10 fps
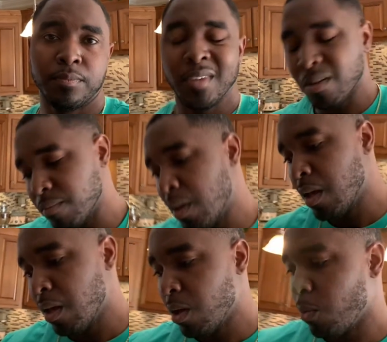Now,
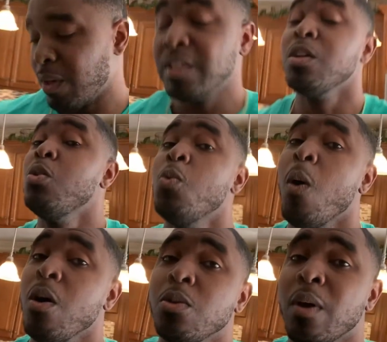when I say who
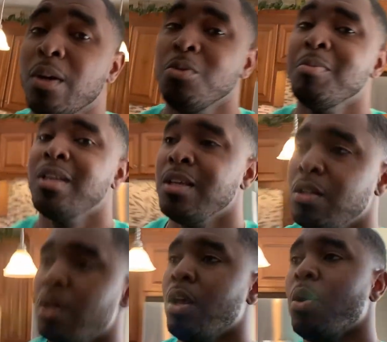are you, I don't
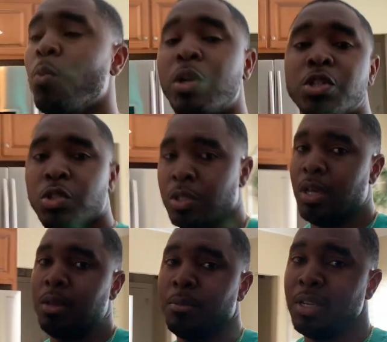mean what is your
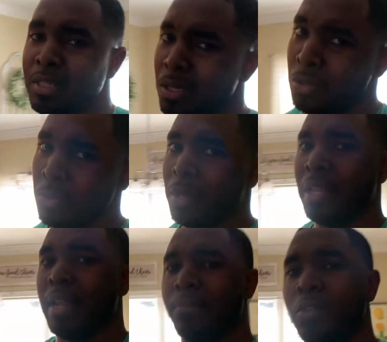name, because I know a
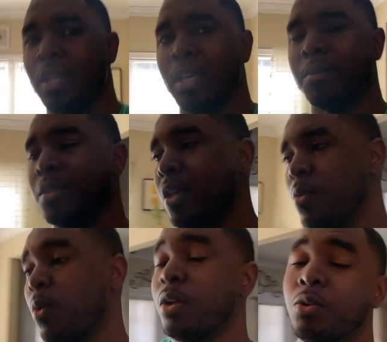lot of your names.
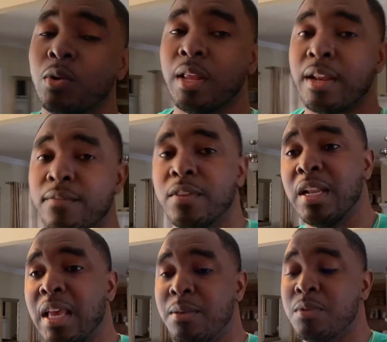Well, I know a lot of the
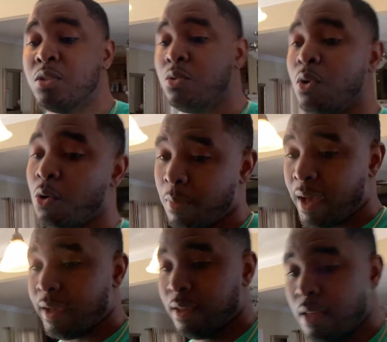names that you go
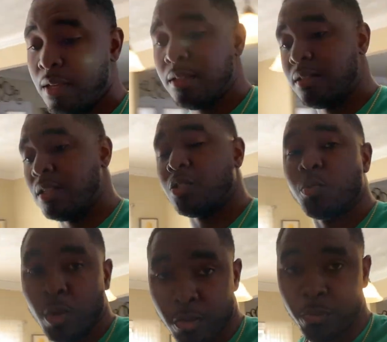by.
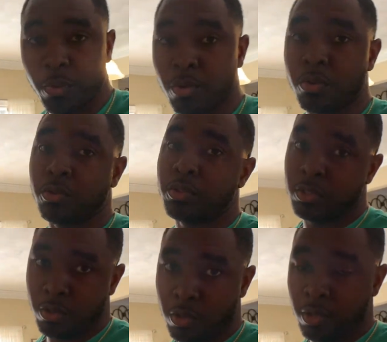6-1 Throw,
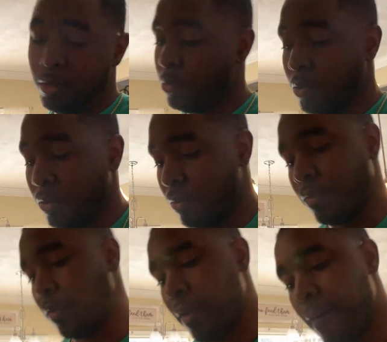Siri, Wolf.
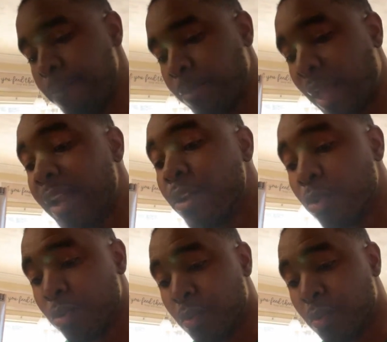I know you